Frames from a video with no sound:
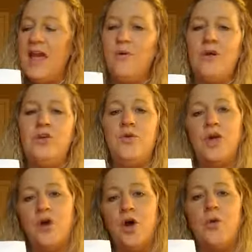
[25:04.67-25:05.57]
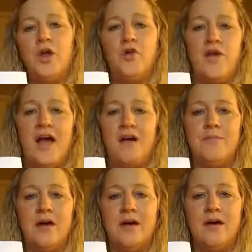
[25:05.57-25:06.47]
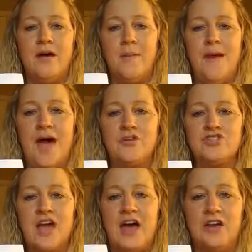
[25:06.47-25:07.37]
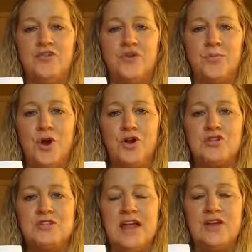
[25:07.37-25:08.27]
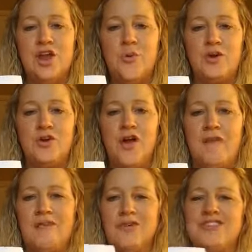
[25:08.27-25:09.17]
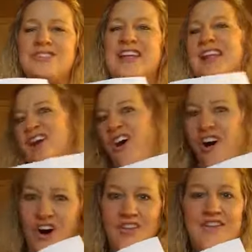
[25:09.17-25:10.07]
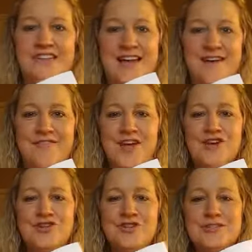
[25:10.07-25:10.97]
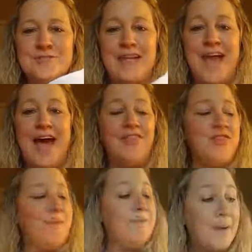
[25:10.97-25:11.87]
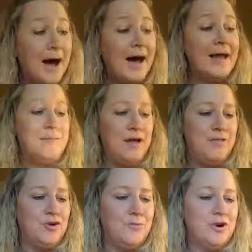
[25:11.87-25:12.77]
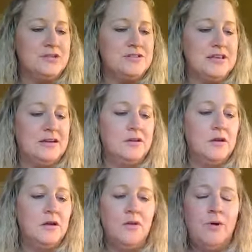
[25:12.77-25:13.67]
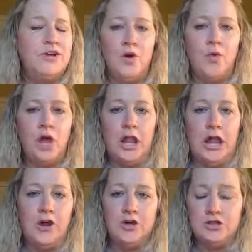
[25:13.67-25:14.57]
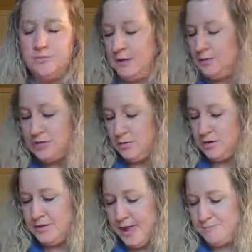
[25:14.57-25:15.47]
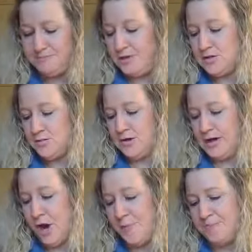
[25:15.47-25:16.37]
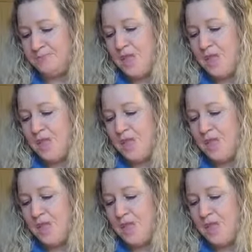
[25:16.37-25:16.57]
That way you can go and grab a pouch out of your purse and know what you're grabbing versus letting all the stuff just be at the bottom of your purse. And we don't want clutter, do we? We don't want that. Don't want it all.